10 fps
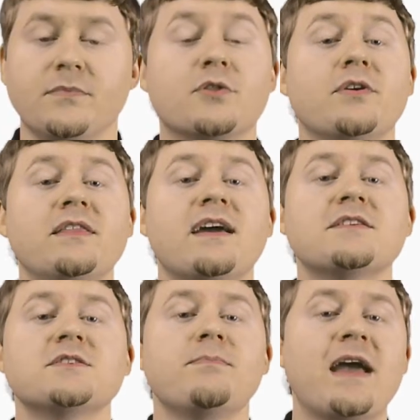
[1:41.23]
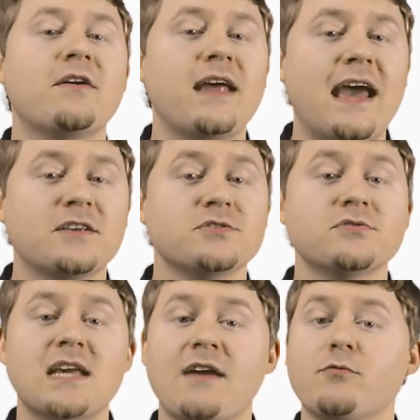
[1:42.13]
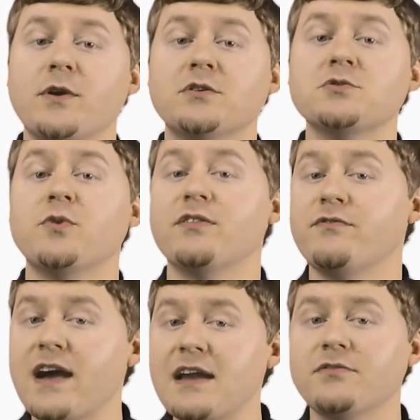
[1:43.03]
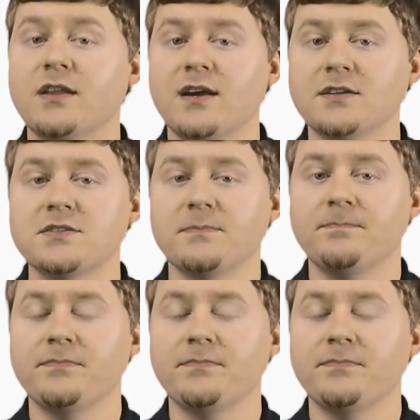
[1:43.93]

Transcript: 3,000 pound axles have wheels with 5 lugs,